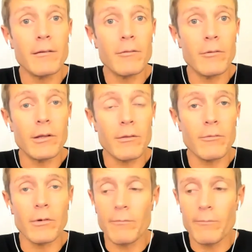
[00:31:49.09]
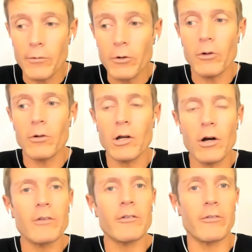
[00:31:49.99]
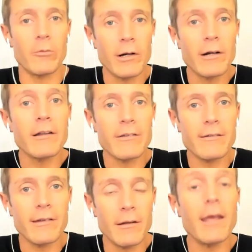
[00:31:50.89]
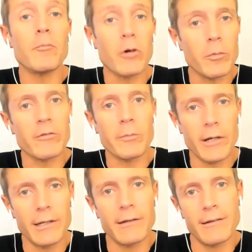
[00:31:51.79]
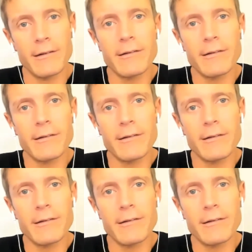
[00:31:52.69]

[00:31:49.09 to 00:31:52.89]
with full conscious awareness and purpose behind it.